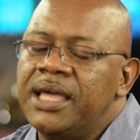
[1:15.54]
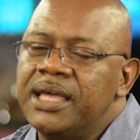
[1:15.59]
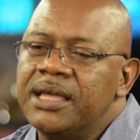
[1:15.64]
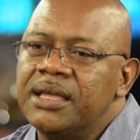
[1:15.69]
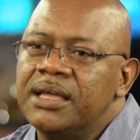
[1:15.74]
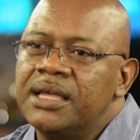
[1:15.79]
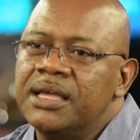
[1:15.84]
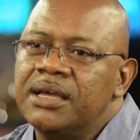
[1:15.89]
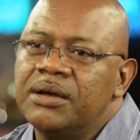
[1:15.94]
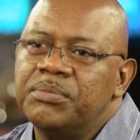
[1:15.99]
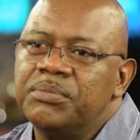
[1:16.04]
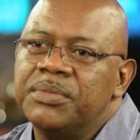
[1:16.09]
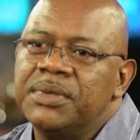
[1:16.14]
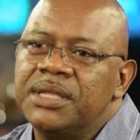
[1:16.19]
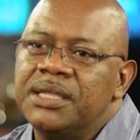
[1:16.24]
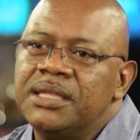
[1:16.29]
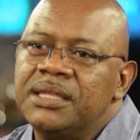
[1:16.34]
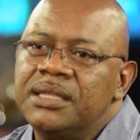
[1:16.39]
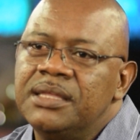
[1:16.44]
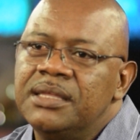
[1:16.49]
helped
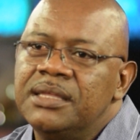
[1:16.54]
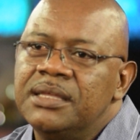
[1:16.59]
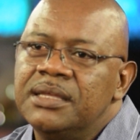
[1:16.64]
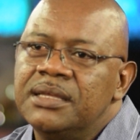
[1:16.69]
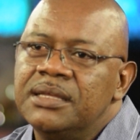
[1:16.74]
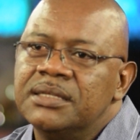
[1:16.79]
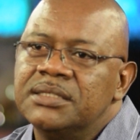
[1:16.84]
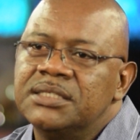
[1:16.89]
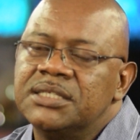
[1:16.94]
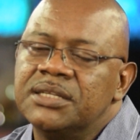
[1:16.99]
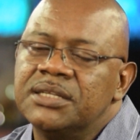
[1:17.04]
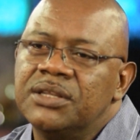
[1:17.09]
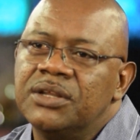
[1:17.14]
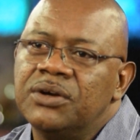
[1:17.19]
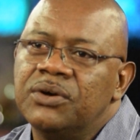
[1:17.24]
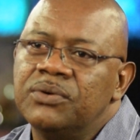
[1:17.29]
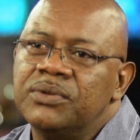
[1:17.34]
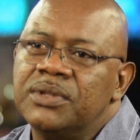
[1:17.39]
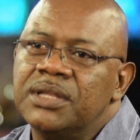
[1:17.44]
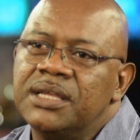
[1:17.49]
me to
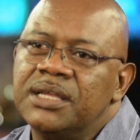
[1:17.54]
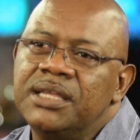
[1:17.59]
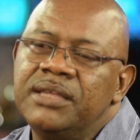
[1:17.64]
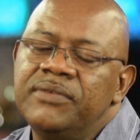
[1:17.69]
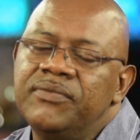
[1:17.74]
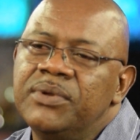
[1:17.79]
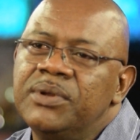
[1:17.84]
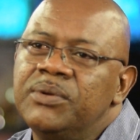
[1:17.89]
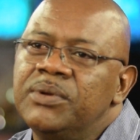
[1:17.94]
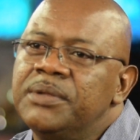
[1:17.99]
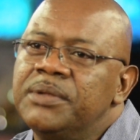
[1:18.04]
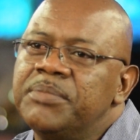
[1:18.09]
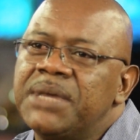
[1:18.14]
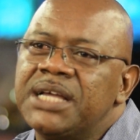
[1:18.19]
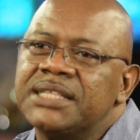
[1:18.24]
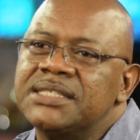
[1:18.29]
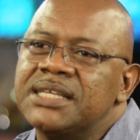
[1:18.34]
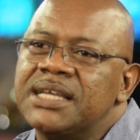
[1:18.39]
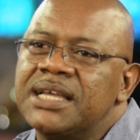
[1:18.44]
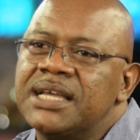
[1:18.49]
know that even in my
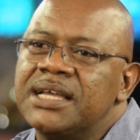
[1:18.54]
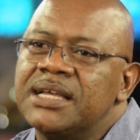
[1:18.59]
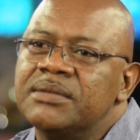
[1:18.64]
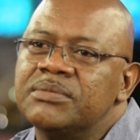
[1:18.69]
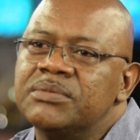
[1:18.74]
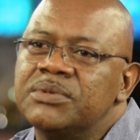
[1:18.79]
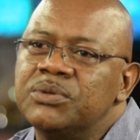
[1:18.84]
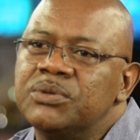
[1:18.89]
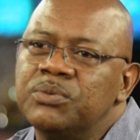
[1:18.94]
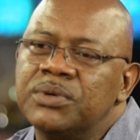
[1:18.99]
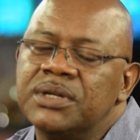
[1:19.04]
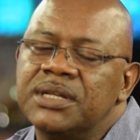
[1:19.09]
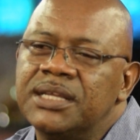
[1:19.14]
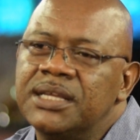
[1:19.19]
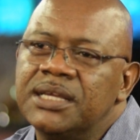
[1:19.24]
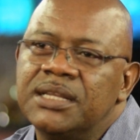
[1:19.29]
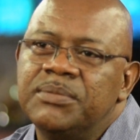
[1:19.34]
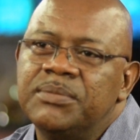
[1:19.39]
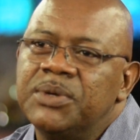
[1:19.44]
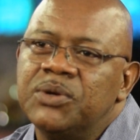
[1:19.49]
times when the
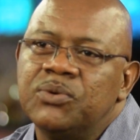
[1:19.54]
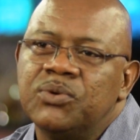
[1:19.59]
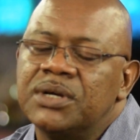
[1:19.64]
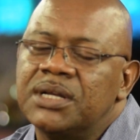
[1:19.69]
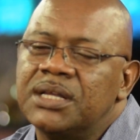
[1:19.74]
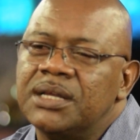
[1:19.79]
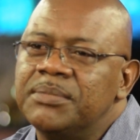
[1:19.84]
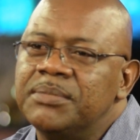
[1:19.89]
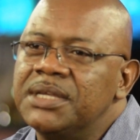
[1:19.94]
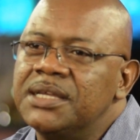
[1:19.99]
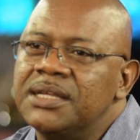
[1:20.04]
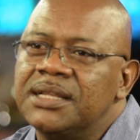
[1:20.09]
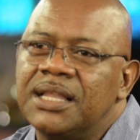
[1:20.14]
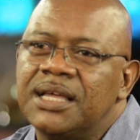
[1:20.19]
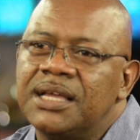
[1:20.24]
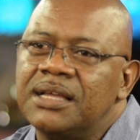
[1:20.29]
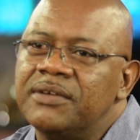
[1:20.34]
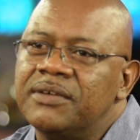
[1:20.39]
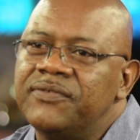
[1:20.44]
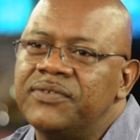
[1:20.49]
enemy would come in
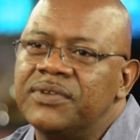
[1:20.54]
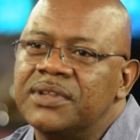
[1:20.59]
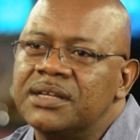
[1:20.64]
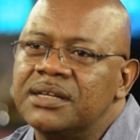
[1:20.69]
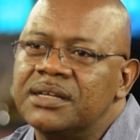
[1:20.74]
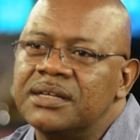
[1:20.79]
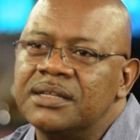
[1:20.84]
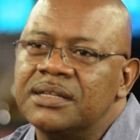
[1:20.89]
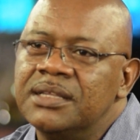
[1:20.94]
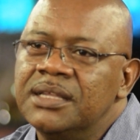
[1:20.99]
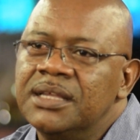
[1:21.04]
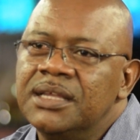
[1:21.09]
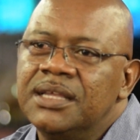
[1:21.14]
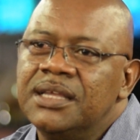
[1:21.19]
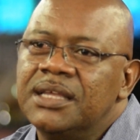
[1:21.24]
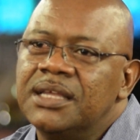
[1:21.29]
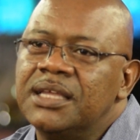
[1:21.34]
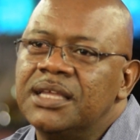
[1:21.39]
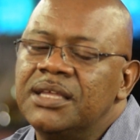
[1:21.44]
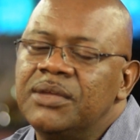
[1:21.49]
like a flood
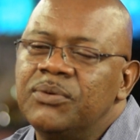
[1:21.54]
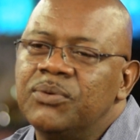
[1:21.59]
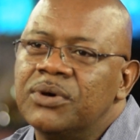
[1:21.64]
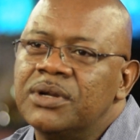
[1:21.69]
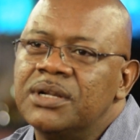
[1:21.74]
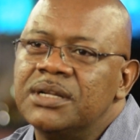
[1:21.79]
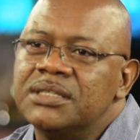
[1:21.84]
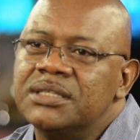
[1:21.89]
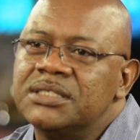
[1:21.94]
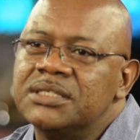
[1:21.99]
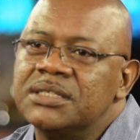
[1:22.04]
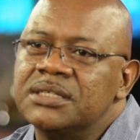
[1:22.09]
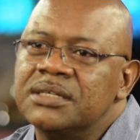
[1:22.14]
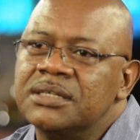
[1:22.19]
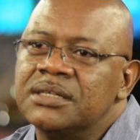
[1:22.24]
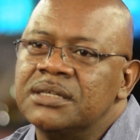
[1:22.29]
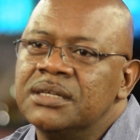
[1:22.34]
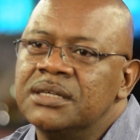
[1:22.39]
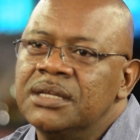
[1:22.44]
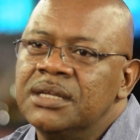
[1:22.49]
and he wanted
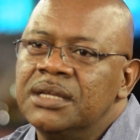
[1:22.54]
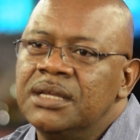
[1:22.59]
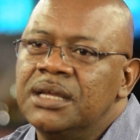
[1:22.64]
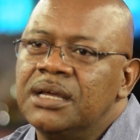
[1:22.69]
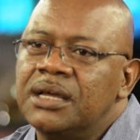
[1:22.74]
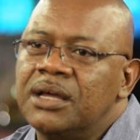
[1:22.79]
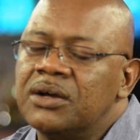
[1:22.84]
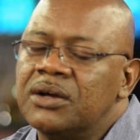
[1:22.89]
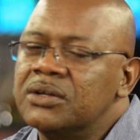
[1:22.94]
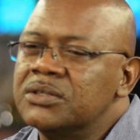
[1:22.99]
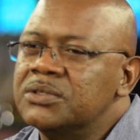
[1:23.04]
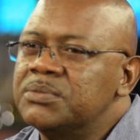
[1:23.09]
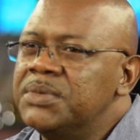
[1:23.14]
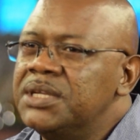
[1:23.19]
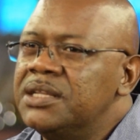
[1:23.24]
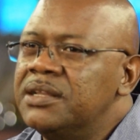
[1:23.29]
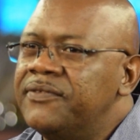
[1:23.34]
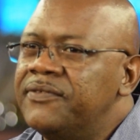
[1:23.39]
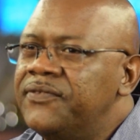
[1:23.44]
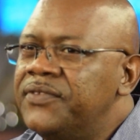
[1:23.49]
to cause me
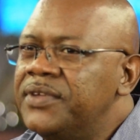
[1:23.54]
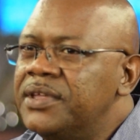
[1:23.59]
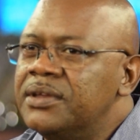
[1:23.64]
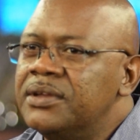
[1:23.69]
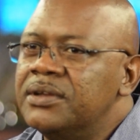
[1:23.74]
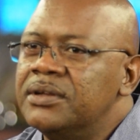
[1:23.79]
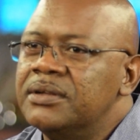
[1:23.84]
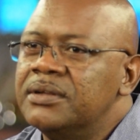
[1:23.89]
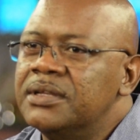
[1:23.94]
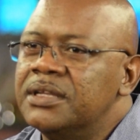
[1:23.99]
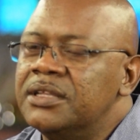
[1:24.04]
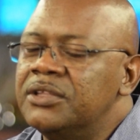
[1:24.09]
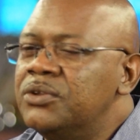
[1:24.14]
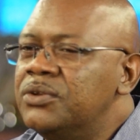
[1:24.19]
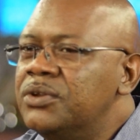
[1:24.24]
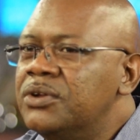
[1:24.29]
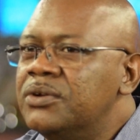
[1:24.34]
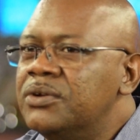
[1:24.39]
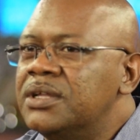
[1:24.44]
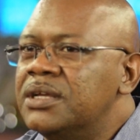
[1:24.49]
to fear, and you
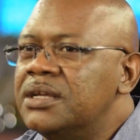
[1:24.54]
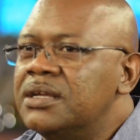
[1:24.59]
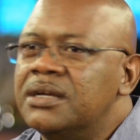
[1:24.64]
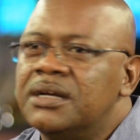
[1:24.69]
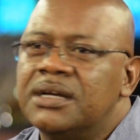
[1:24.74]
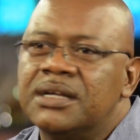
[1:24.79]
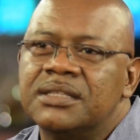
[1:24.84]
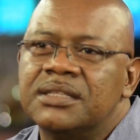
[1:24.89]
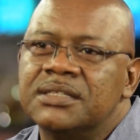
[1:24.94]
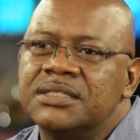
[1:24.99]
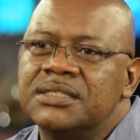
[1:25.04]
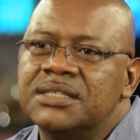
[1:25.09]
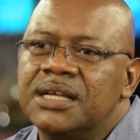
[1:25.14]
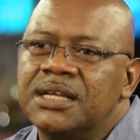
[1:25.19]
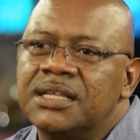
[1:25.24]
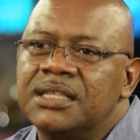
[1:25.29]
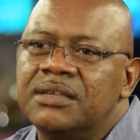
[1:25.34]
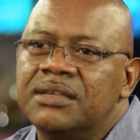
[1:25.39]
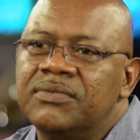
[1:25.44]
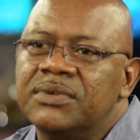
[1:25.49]
know that God does
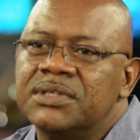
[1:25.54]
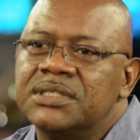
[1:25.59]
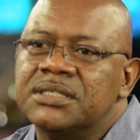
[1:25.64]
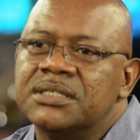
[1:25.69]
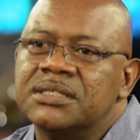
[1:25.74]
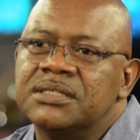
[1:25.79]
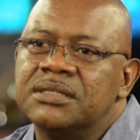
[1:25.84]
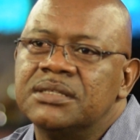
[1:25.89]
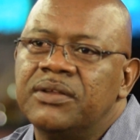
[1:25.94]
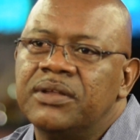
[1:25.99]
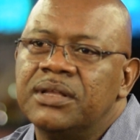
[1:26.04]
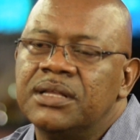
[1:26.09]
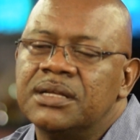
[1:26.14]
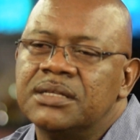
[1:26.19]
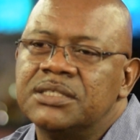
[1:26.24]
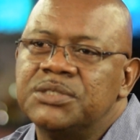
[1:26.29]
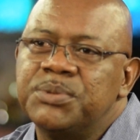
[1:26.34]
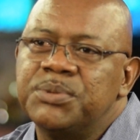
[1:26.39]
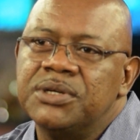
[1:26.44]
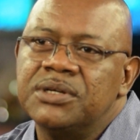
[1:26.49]
not give us a
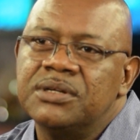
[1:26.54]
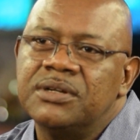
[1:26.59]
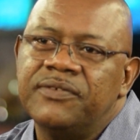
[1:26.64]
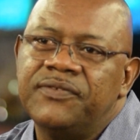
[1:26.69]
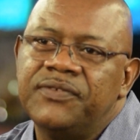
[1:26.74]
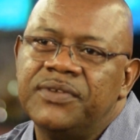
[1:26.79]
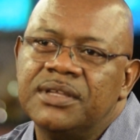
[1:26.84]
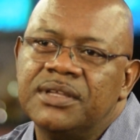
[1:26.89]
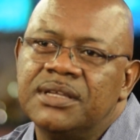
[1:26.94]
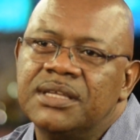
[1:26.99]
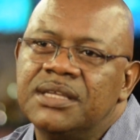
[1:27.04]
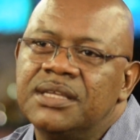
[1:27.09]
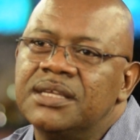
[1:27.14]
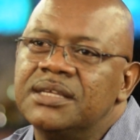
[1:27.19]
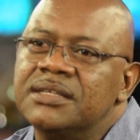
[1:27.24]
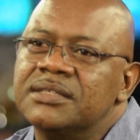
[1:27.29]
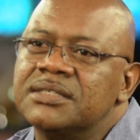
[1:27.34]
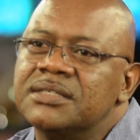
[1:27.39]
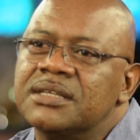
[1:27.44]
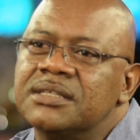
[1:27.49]
spirit of fear, he
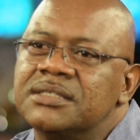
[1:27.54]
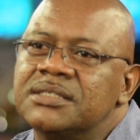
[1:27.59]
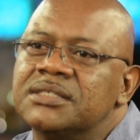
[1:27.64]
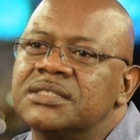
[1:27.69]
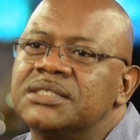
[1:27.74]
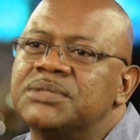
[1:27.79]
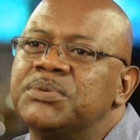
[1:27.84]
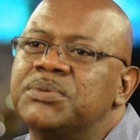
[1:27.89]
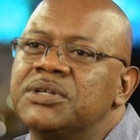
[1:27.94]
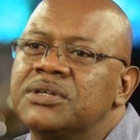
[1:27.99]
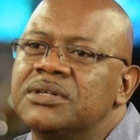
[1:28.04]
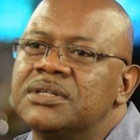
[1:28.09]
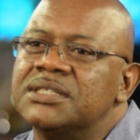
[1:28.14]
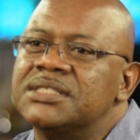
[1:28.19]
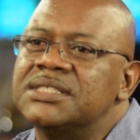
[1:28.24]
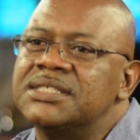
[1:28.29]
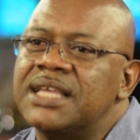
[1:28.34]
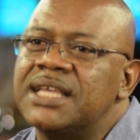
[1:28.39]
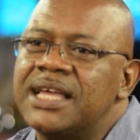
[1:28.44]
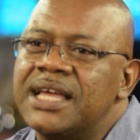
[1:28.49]
gives us a spirit of
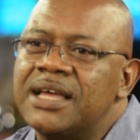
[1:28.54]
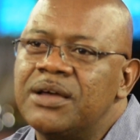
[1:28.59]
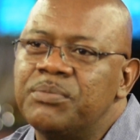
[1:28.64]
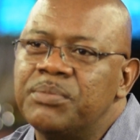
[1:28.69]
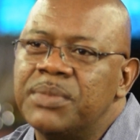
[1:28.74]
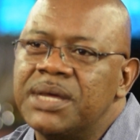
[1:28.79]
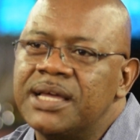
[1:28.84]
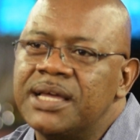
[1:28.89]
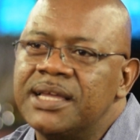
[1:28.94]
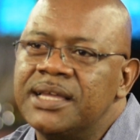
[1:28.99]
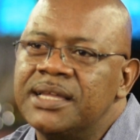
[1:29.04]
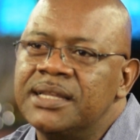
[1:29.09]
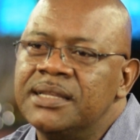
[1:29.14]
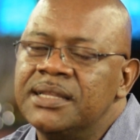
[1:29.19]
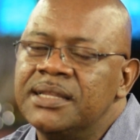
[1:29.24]
sound mind.